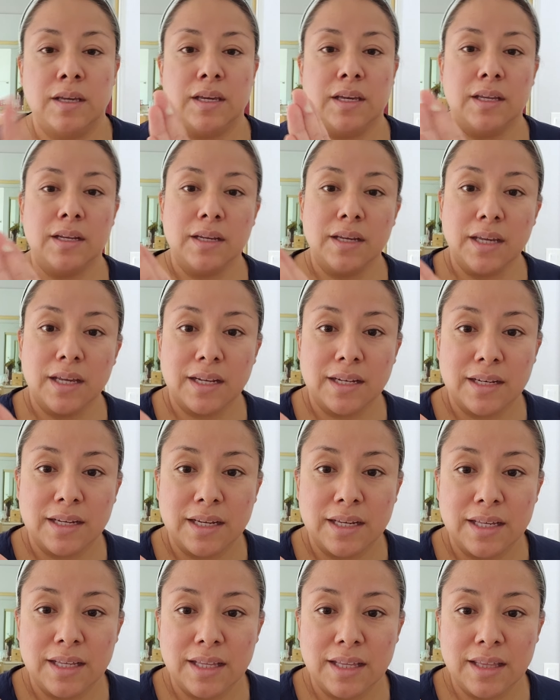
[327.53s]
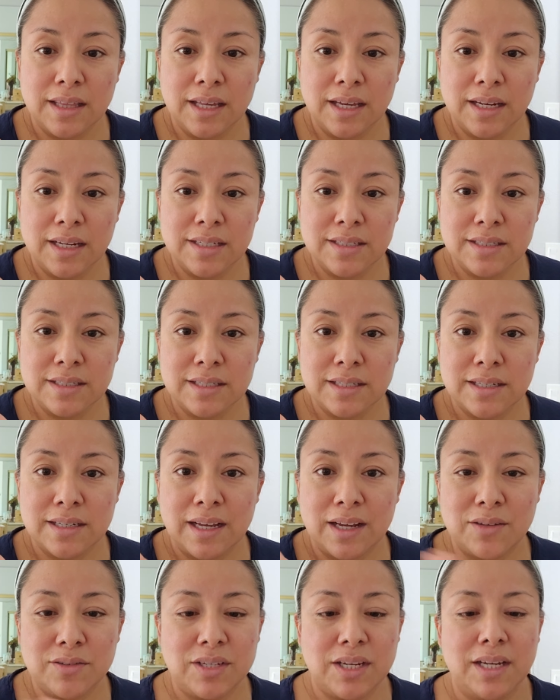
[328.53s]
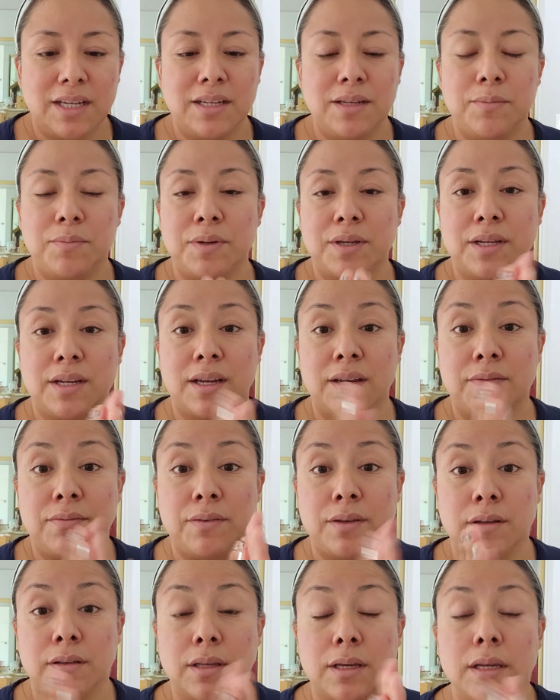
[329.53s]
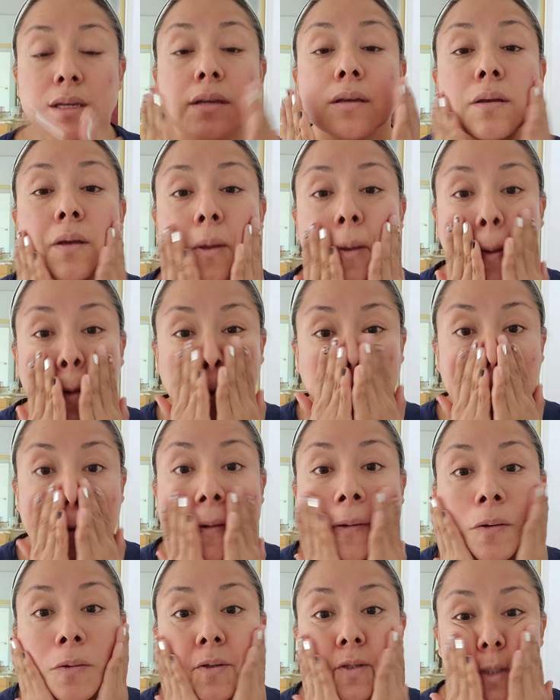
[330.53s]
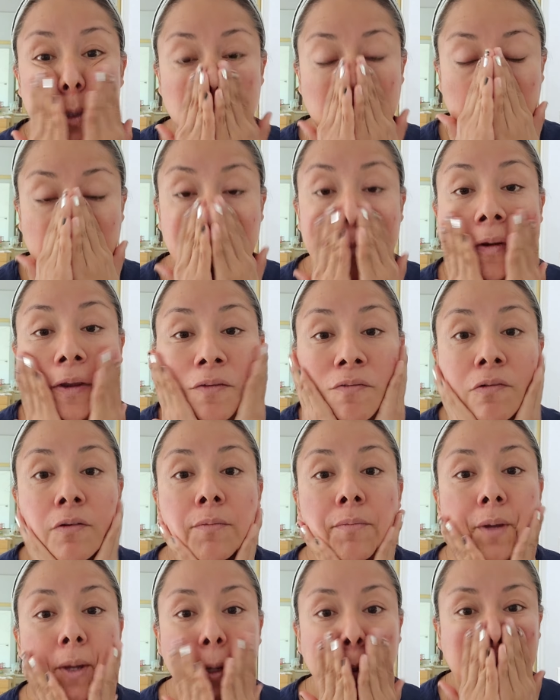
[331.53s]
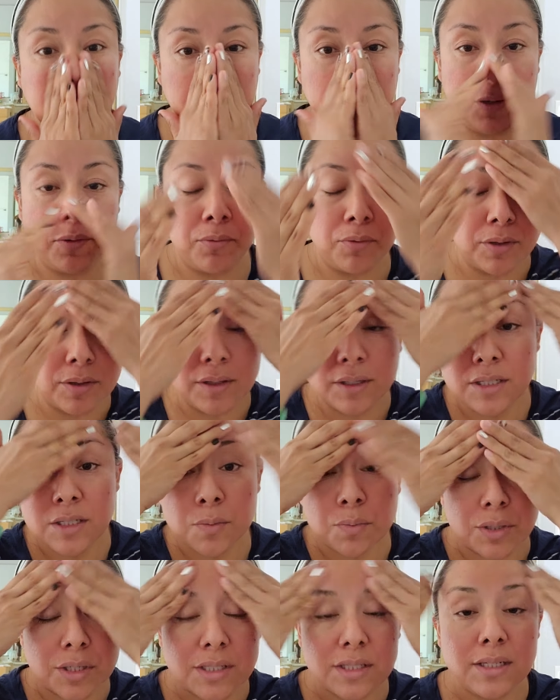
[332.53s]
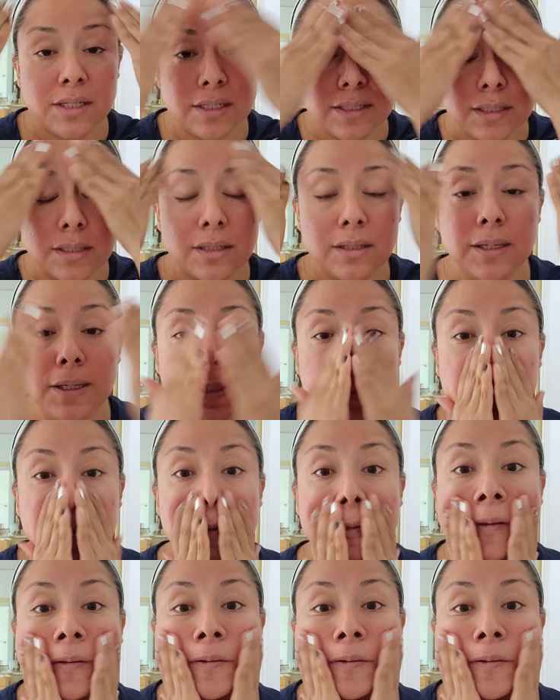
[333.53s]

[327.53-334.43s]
And again, that is a tiny bit, I feel like, goes a long way for me. It really spreads easily.